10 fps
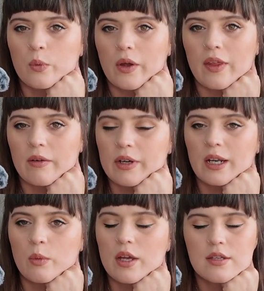when that
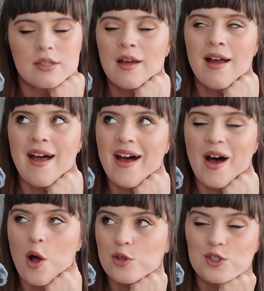really was
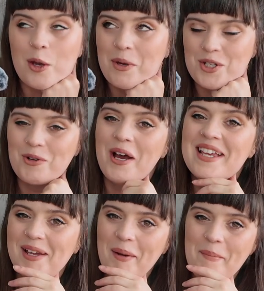so much
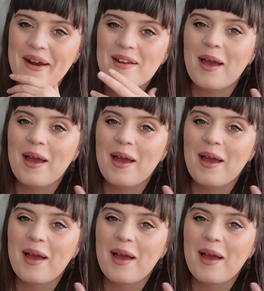noise on a print.